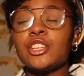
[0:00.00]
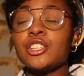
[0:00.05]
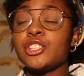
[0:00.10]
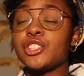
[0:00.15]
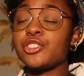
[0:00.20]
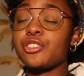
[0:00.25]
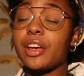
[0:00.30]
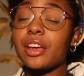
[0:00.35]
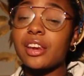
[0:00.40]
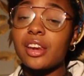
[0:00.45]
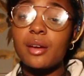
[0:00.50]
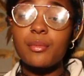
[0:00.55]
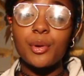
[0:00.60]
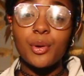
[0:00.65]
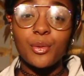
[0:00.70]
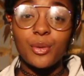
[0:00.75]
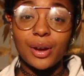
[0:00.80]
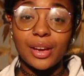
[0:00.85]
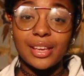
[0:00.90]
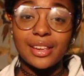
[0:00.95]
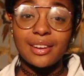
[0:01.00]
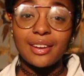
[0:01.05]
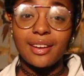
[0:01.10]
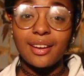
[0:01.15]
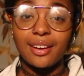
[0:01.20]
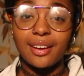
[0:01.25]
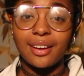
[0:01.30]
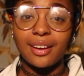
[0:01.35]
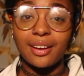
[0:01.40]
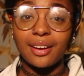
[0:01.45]
Strike number one,
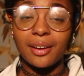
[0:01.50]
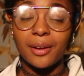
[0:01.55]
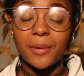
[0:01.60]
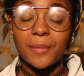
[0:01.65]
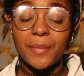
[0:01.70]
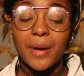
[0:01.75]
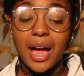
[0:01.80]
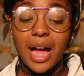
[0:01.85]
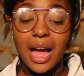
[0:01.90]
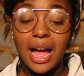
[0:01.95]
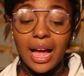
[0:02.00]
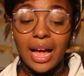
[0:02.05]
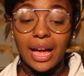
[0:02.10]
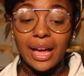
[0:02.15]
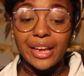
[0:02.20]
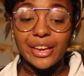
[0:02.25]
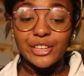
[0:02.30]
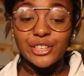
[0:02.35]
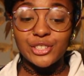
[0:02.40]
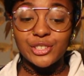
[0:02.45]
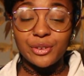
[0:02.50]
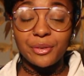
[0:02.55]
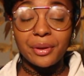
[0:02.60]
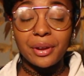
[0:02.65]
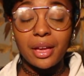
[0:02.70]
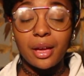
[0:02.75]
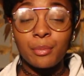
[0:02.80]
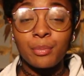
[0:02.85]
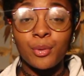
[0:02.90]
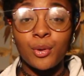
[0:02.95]
I
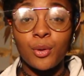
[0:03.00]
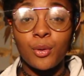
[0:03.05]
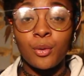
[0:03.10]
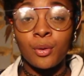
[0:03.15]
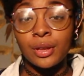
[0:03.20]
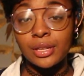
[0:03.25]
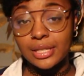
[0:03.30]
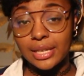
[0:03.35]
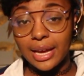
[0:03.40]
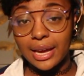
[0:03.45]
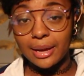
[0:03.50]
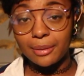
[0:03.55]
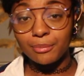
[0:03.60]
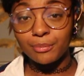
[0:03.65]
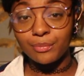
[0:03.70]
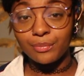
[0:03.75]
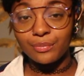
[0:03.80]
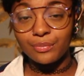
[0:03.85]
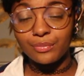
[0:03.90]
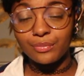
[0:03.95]
showed up on time.